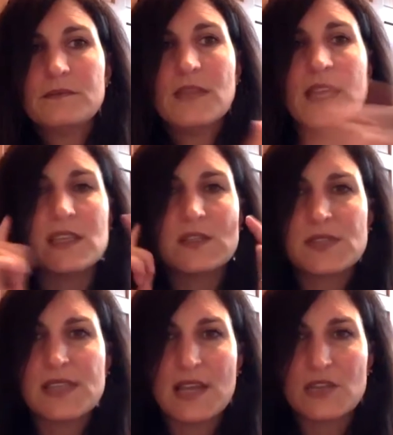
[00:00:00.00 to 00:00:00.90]
and this was
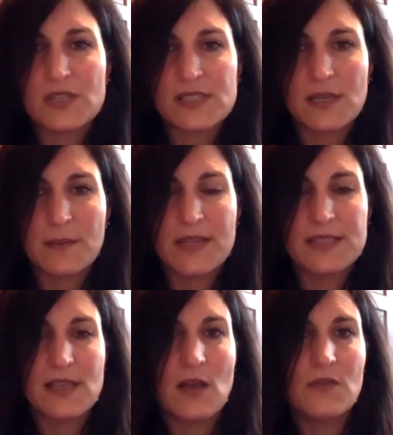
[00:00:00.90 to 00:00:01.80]
not trusting
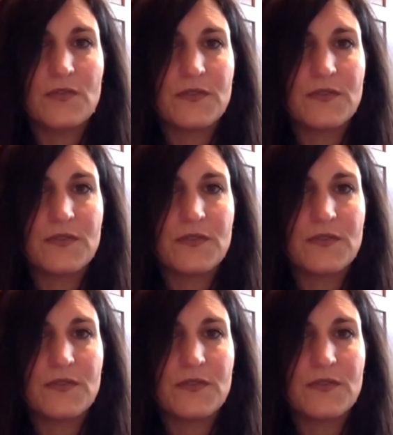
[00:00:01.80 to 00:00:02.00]
myself.